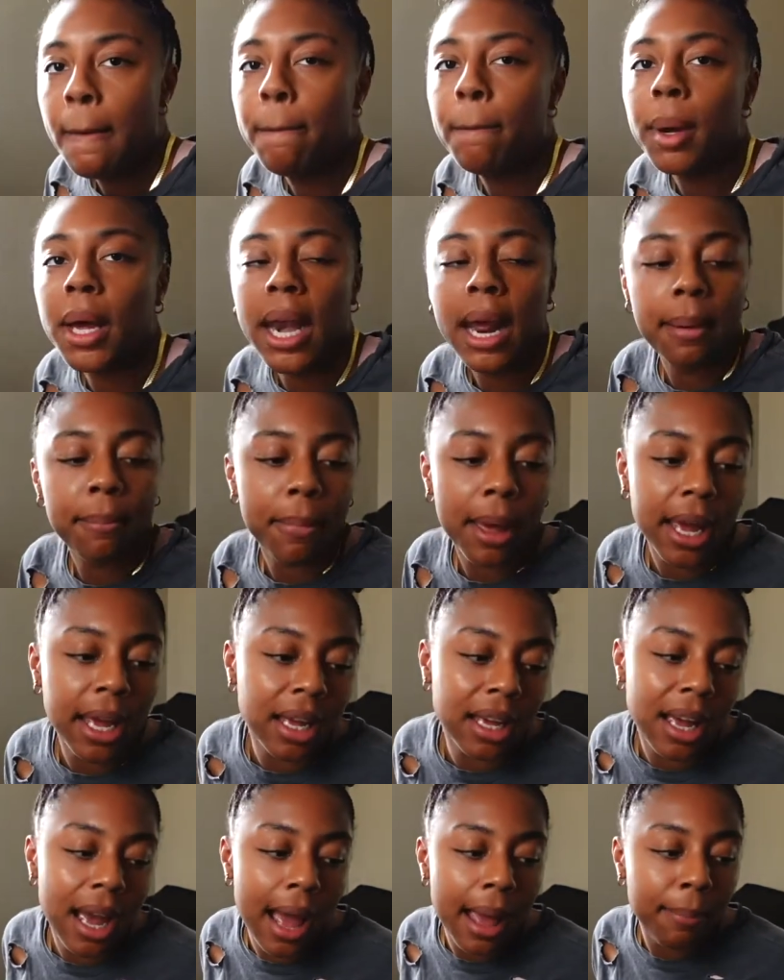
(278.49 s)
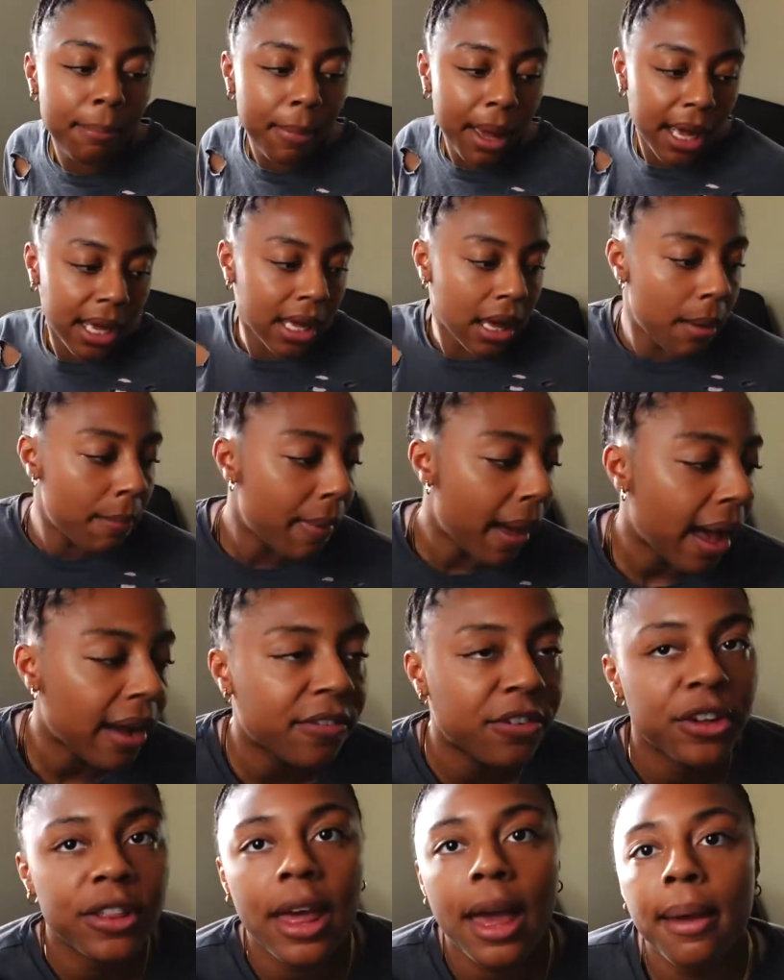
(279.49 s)
but I might come back
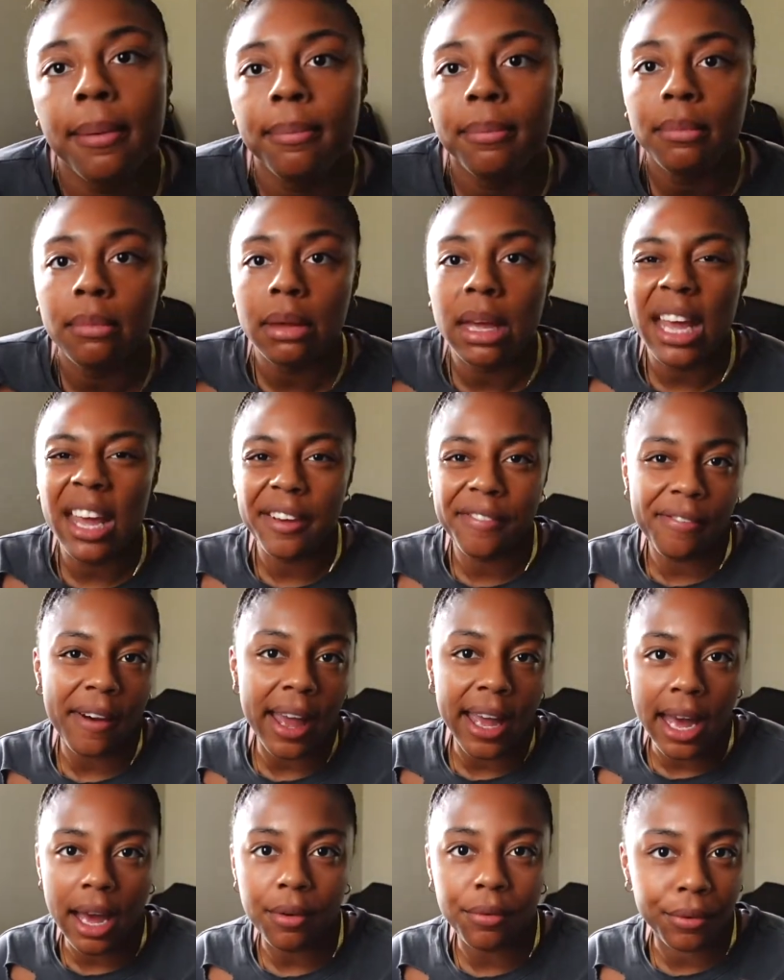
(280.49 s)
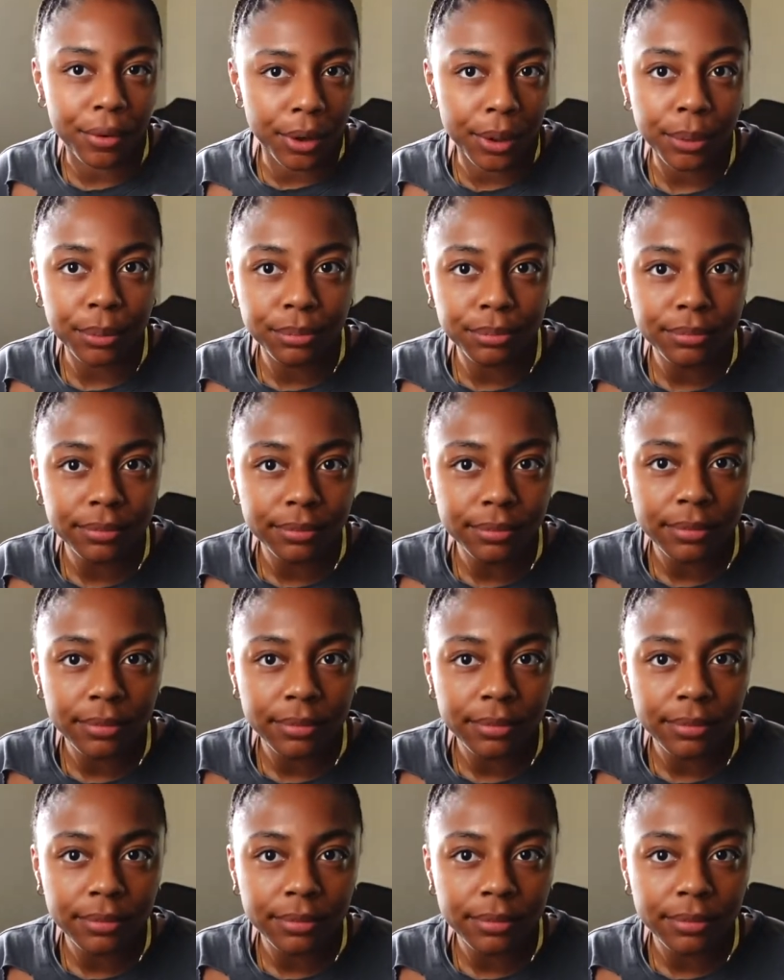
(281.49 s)
for them if I have room.